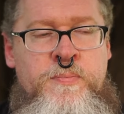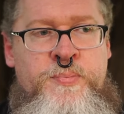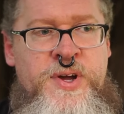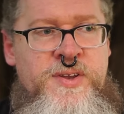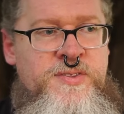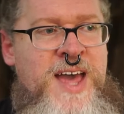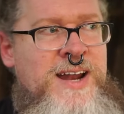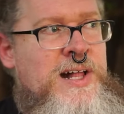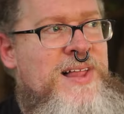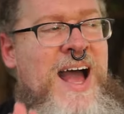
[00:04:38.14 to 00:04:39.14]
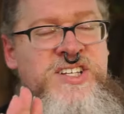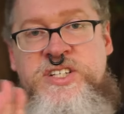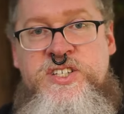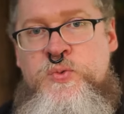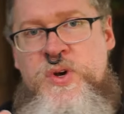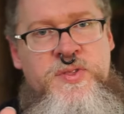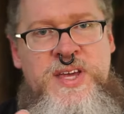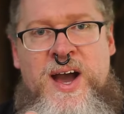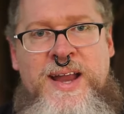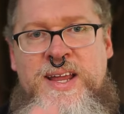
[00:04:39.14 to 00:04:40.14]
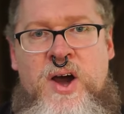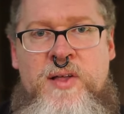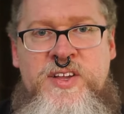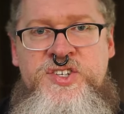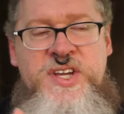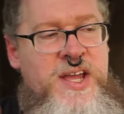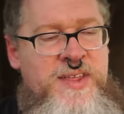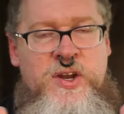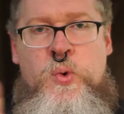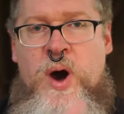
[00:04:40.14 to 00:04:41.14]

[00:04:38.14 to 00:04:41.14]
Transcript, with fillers: But that clashes with the ideology and they don't